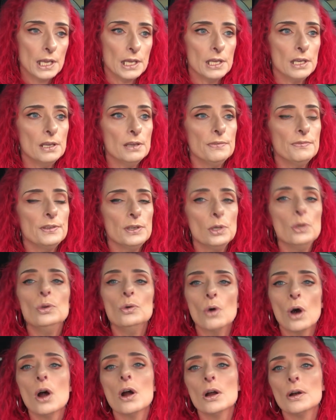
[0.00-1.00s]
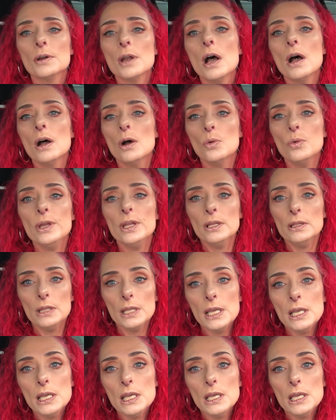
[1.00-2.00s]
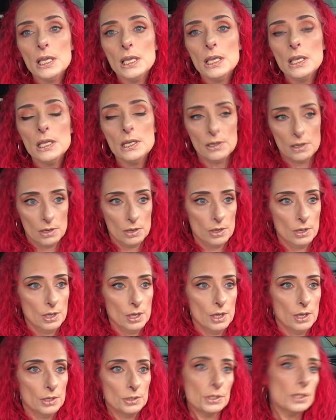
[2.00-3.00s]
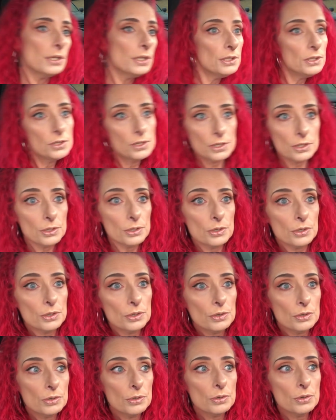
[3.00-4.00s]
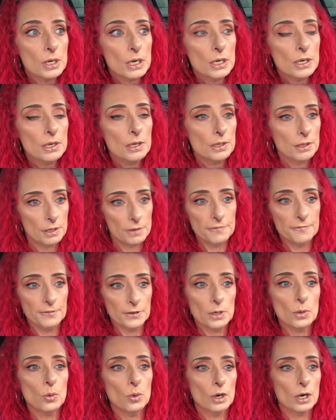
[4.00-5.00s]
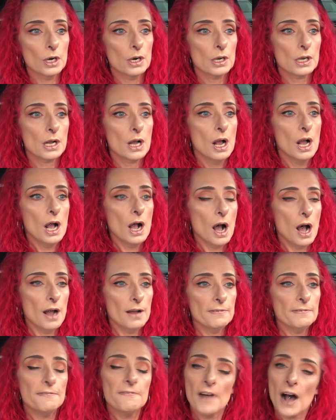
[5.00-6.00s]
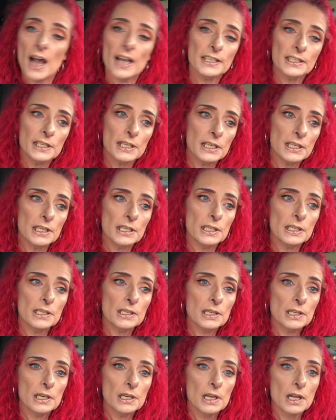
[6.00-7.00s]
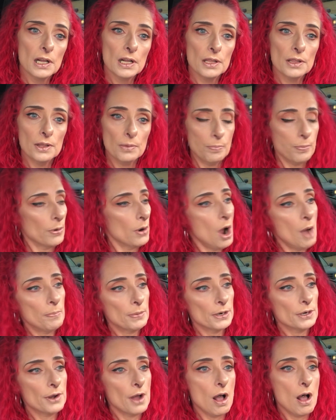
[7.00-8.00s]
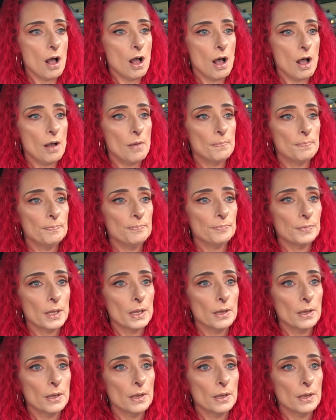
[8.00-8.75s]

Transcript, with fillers: If you are not willing to do the footwork on finding the proper Dom,